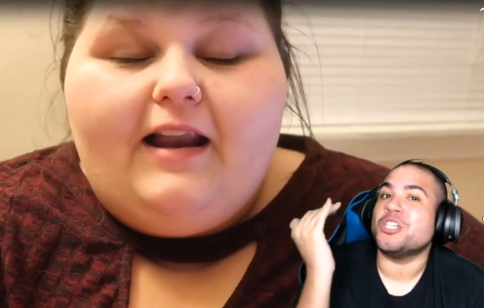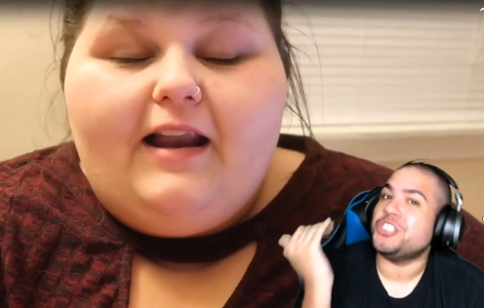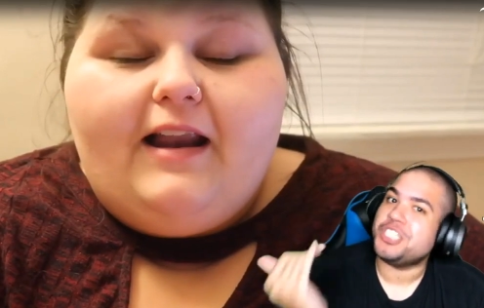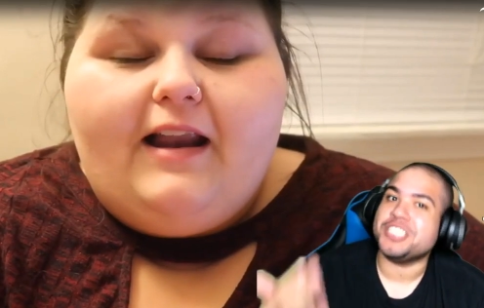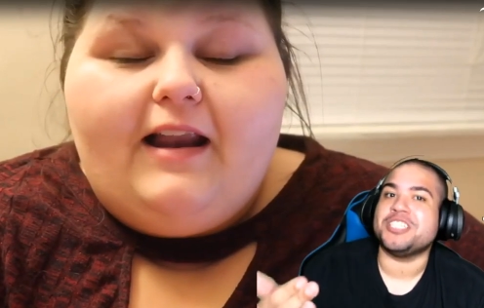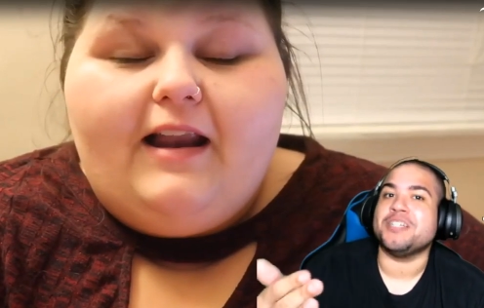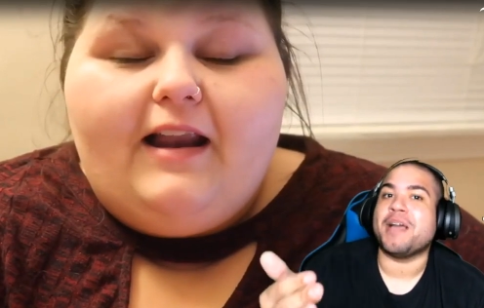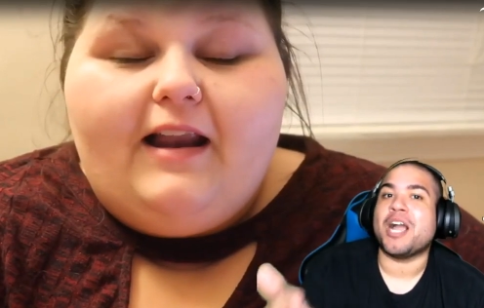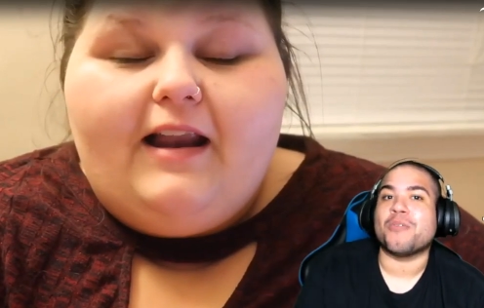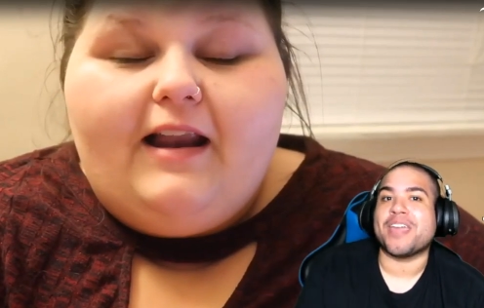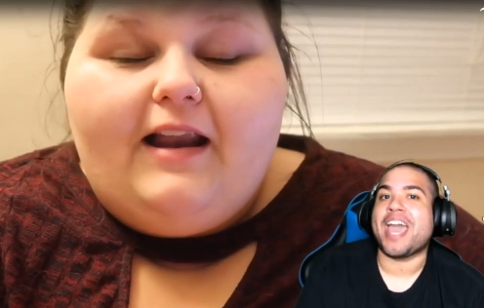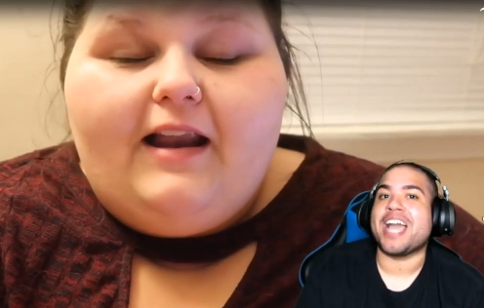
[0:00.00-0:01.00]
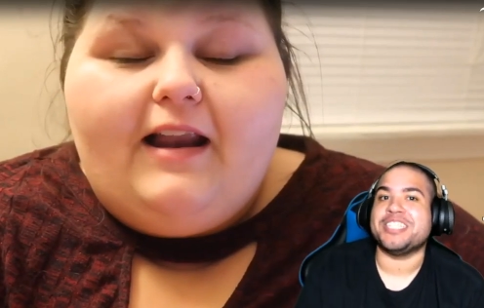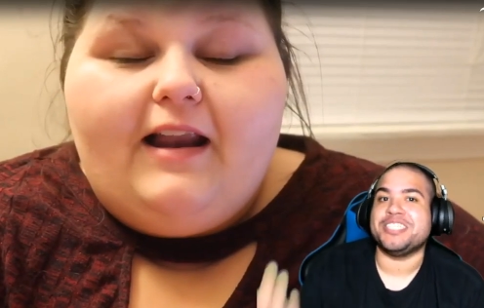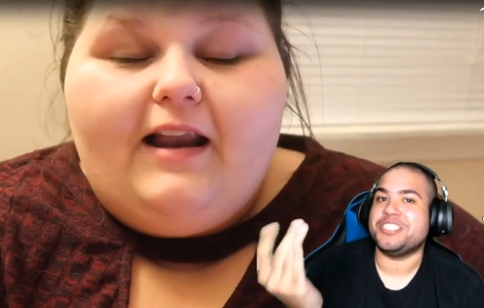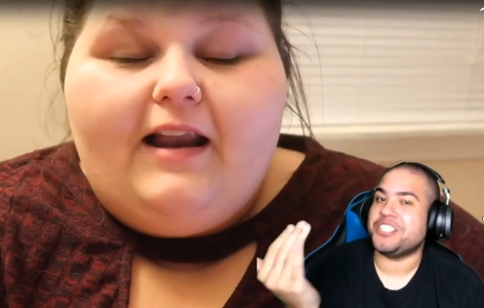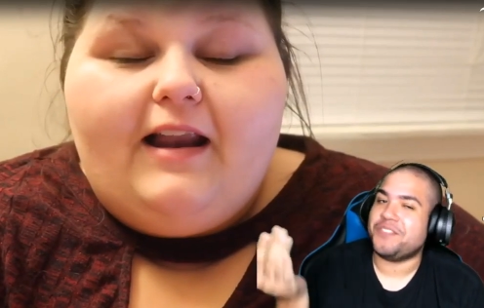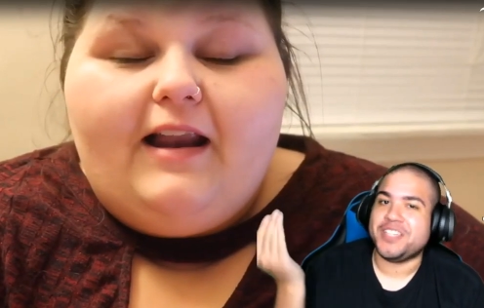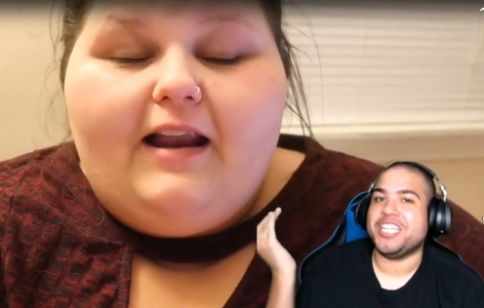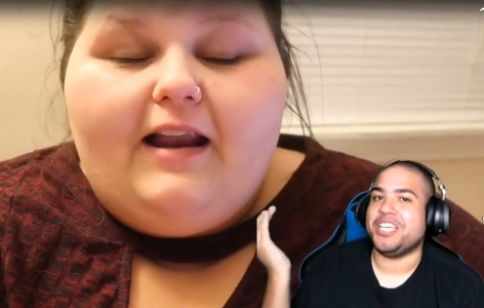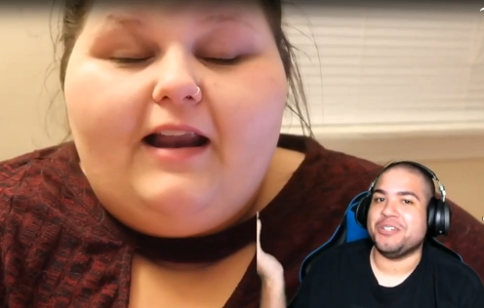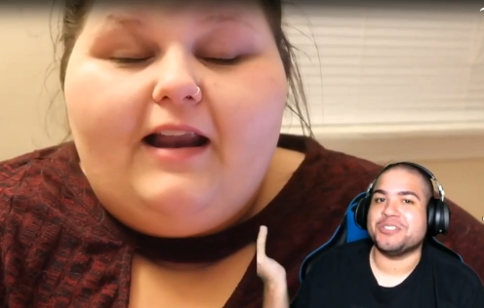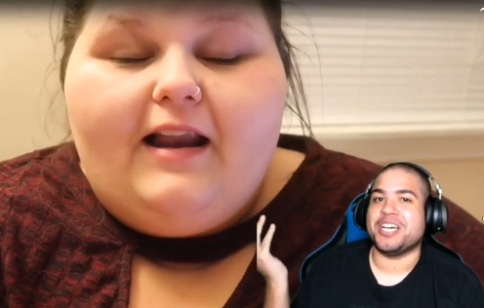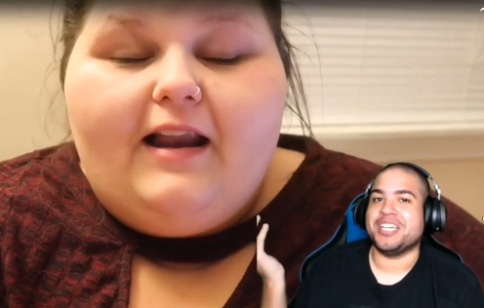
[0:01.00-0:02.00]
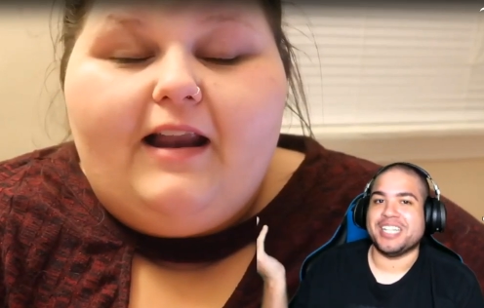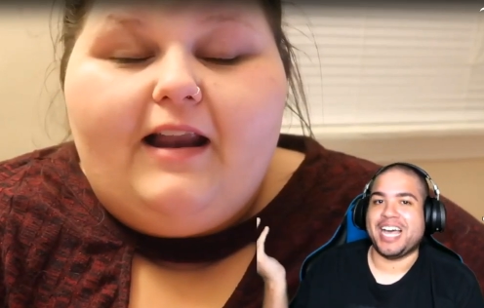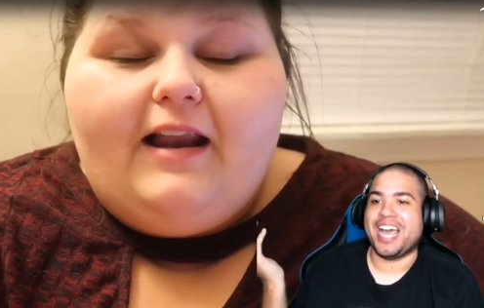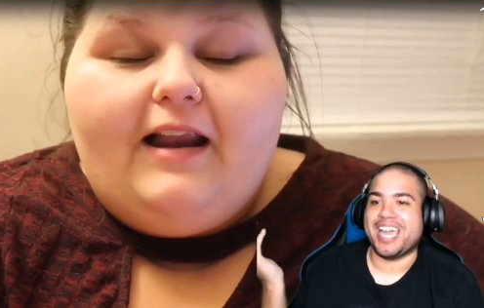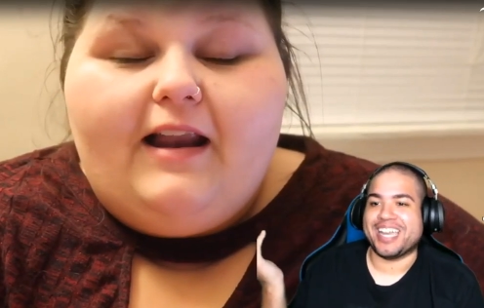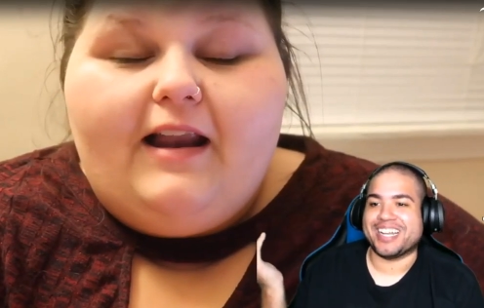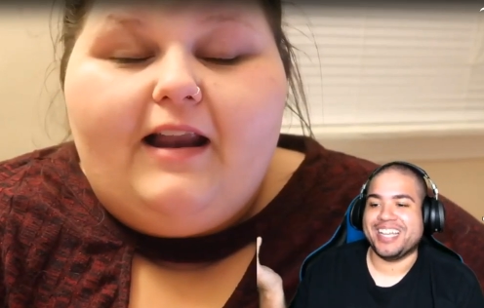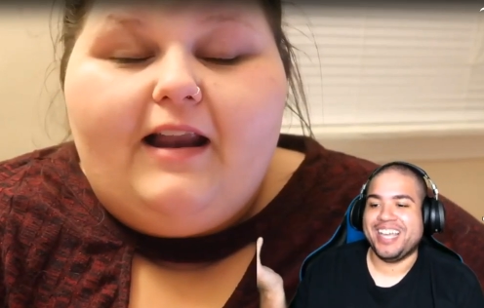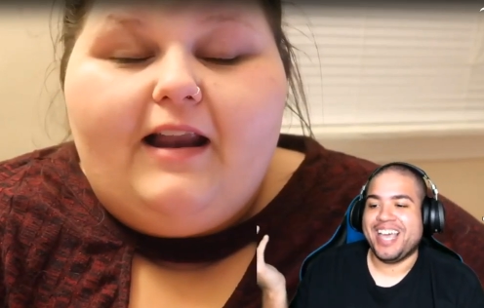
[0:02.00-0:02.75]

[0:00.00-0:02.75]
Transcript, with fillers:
Speaker 1: just about reacting to videos online.